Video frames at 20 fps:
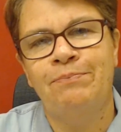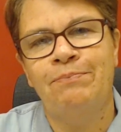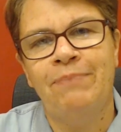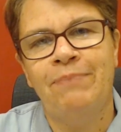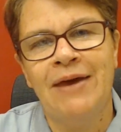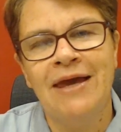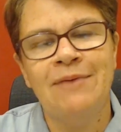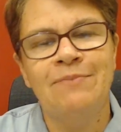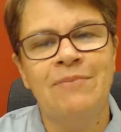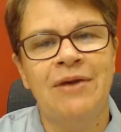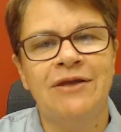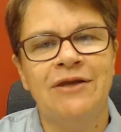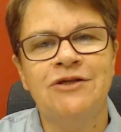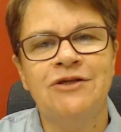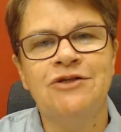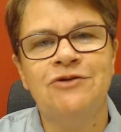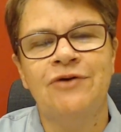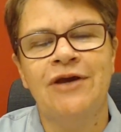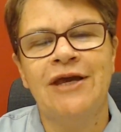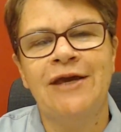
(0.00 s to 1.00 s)
big
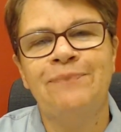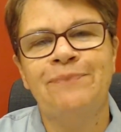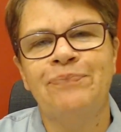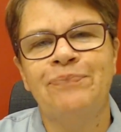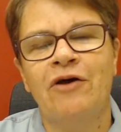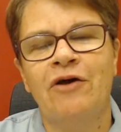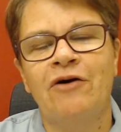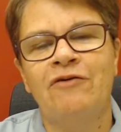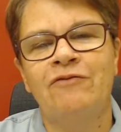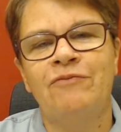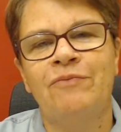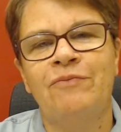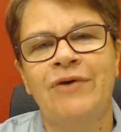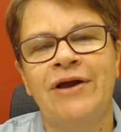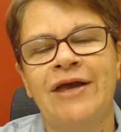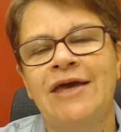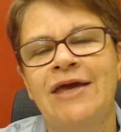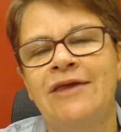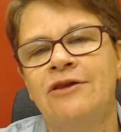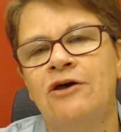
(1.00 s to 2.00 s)
ministry of
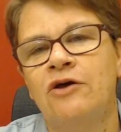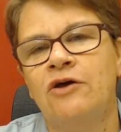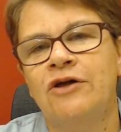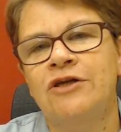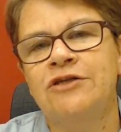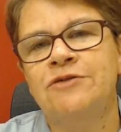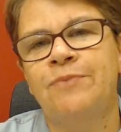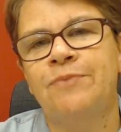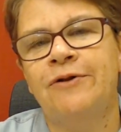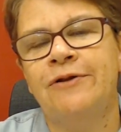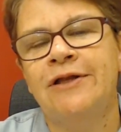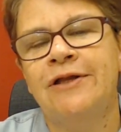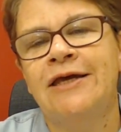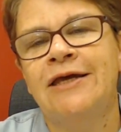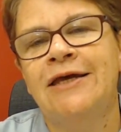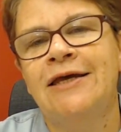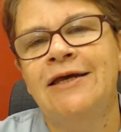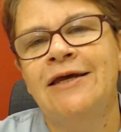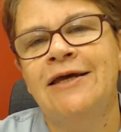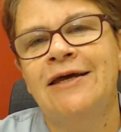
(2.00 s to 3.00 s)
bringing the gospel
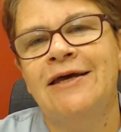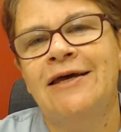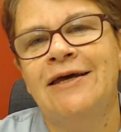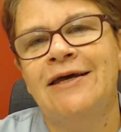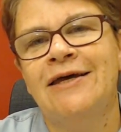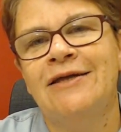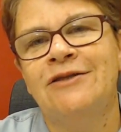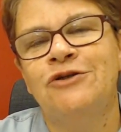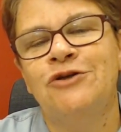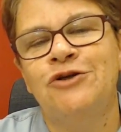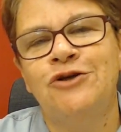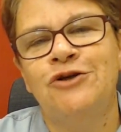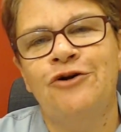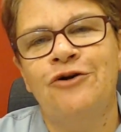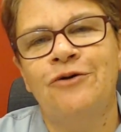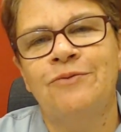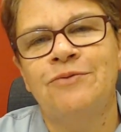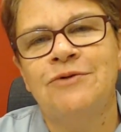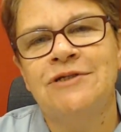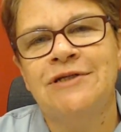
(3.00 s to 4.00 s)
to
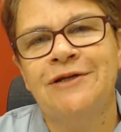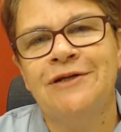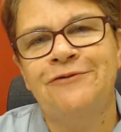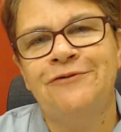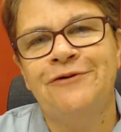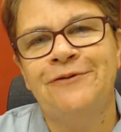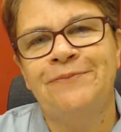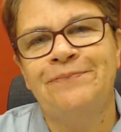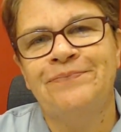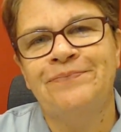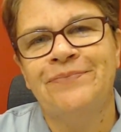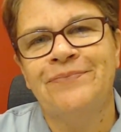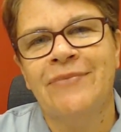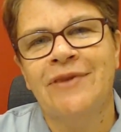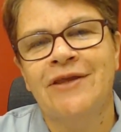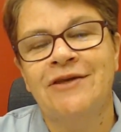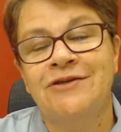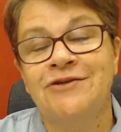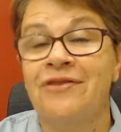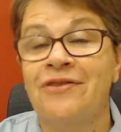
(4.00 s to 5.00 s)
Europe's children.
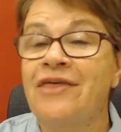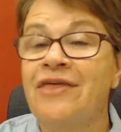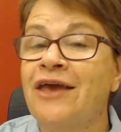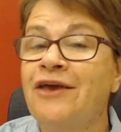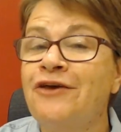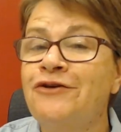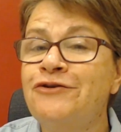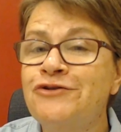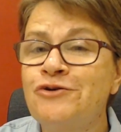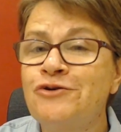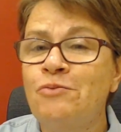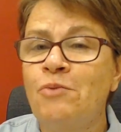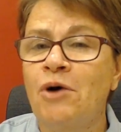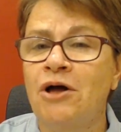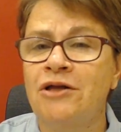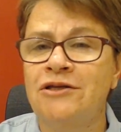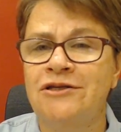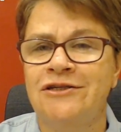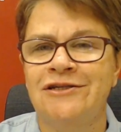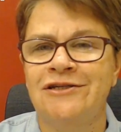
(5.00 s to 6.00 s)
So, thank you so
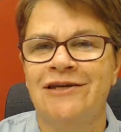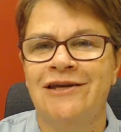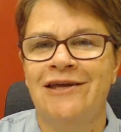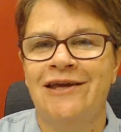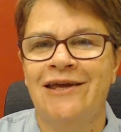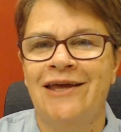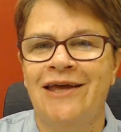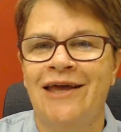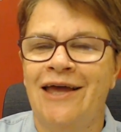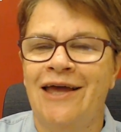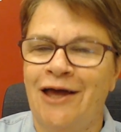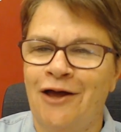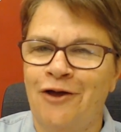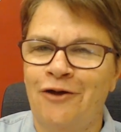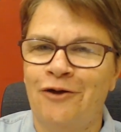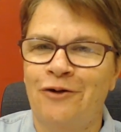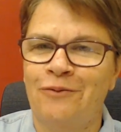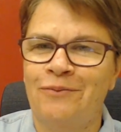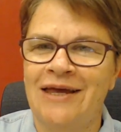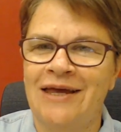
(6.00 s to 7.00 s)
much and
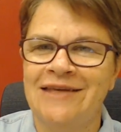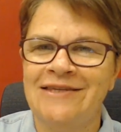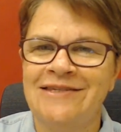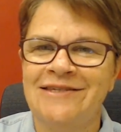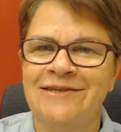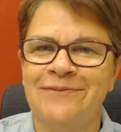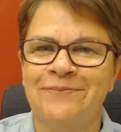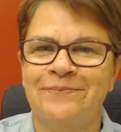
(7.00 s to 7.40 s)
God bless.